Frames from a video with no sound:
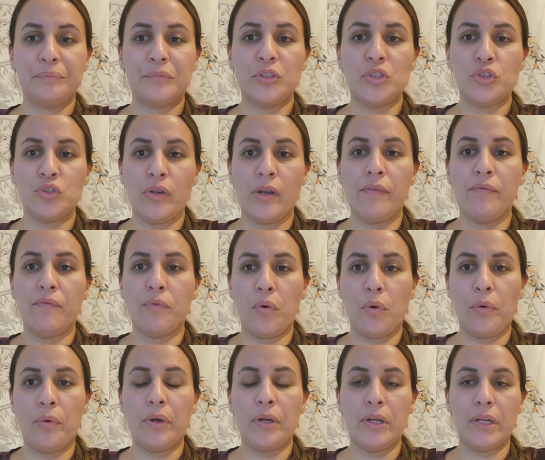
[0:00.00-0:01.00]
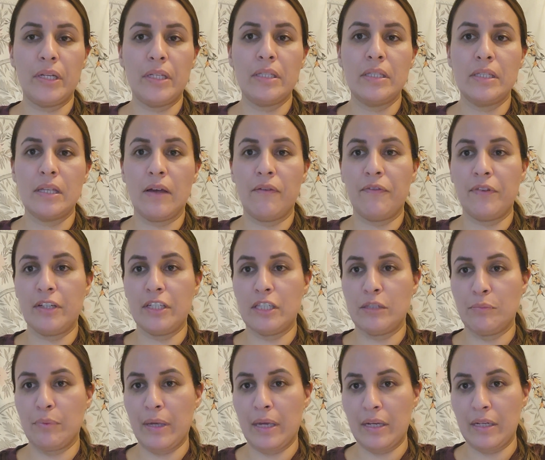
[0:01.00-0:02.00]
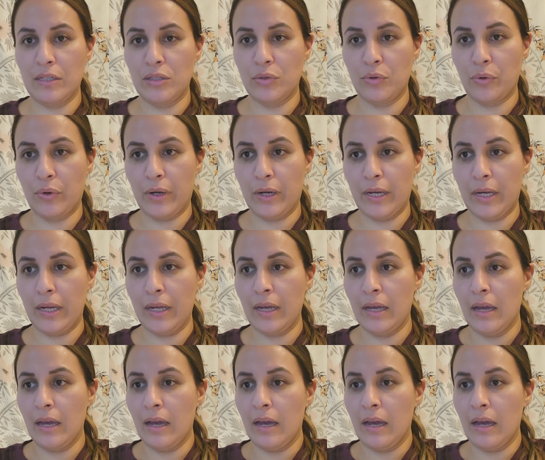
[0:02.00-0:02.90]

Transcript: straightforward and self-explanatory.